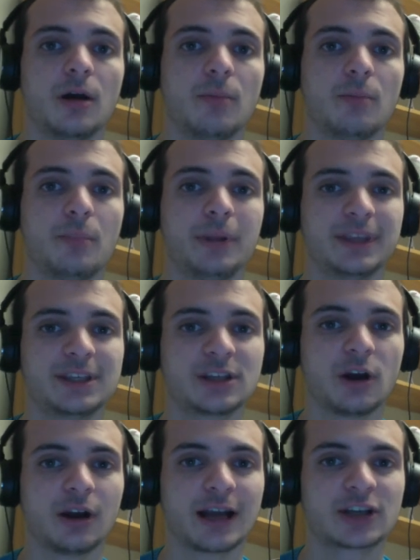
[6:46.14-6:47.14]
But this
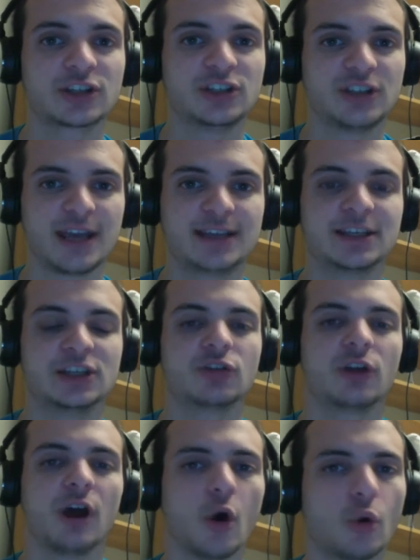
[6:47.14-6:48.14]
card actually takes it, so
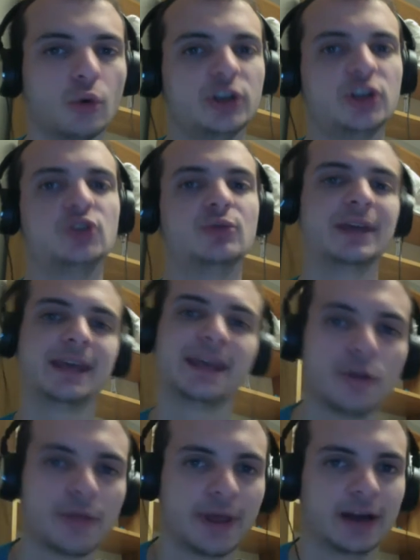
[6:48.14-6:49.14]
not only do you
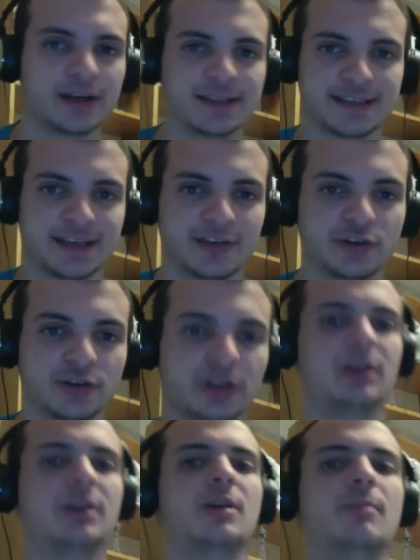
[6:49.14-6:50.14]
kill theirs, essentially,
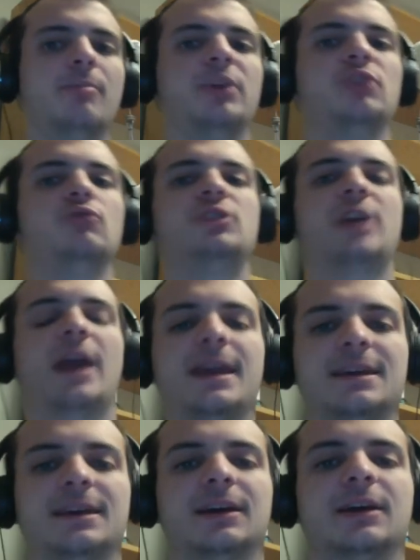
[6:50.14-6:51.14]
but you
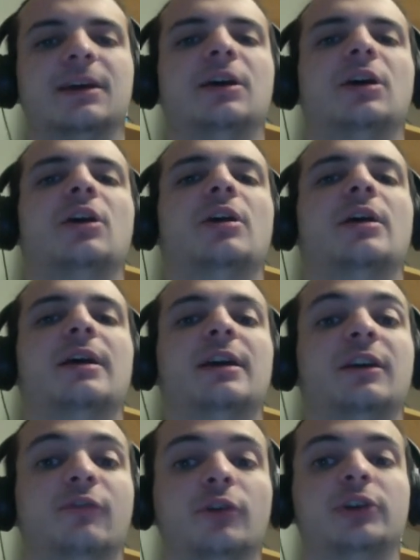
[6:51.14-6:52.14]
take
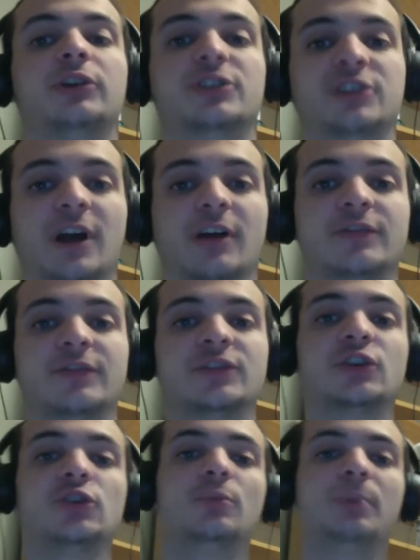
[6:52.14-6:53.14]
it for yourself, so
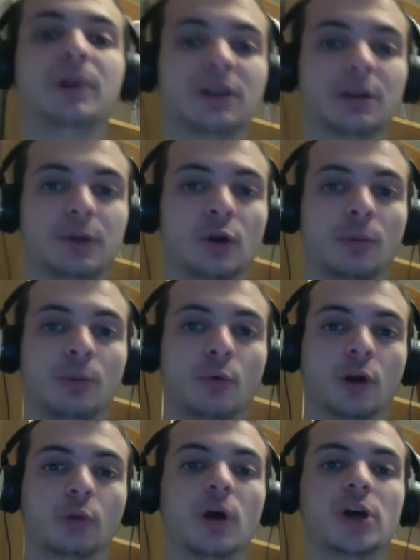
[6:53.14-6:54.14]
you build up your
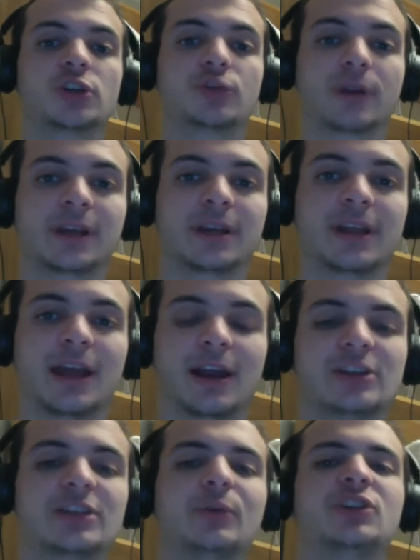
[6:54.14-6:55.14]
board while shrinking
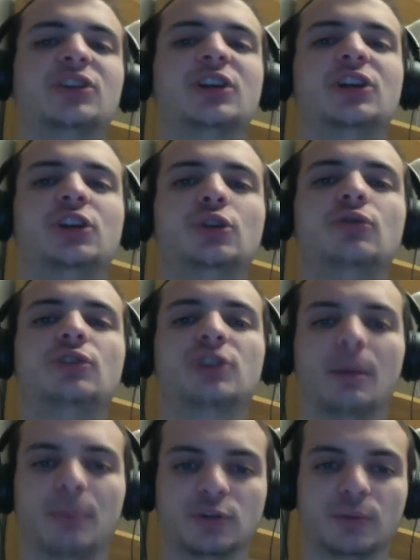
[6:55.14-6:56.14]
theirs, which is a huge
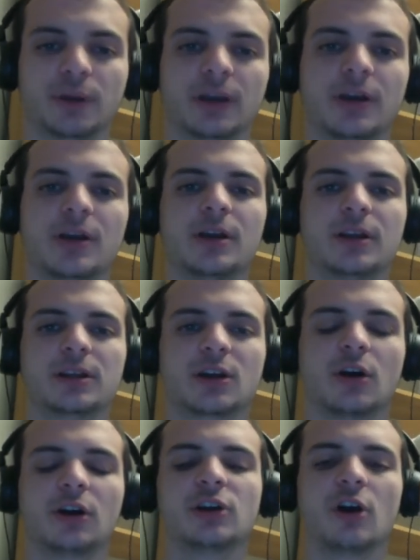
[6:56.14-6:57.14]
tempo swing. This
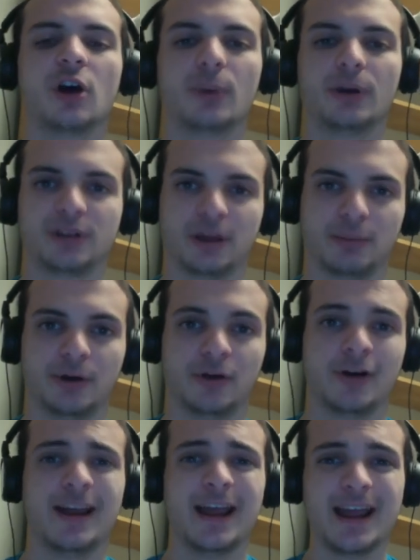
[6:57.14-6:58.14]
card is all about tempo,
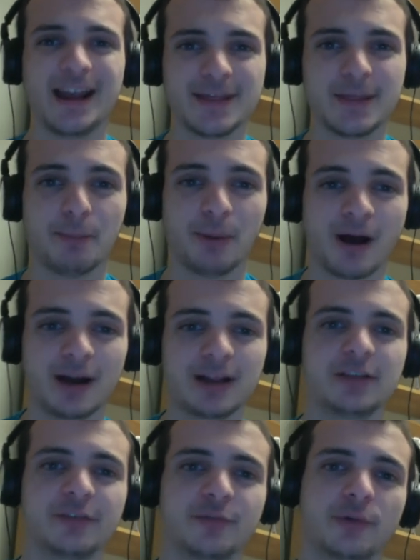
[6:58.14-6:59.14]
and the body,
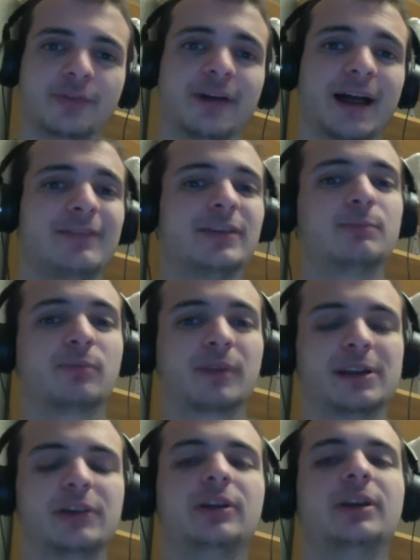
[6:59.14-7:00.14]
the 4/5, is pretty
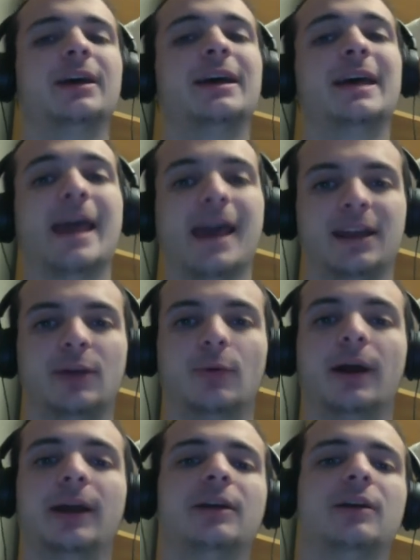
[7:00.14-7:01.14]
good
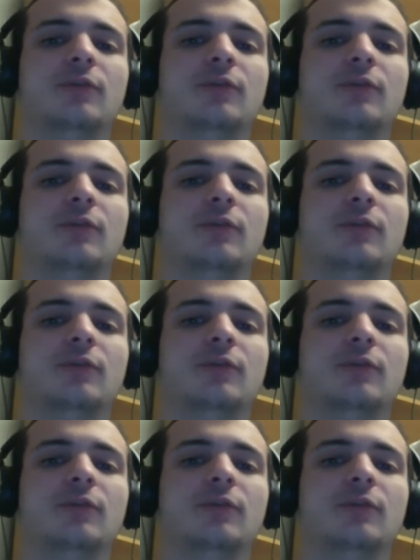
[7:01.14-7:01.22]
anyway.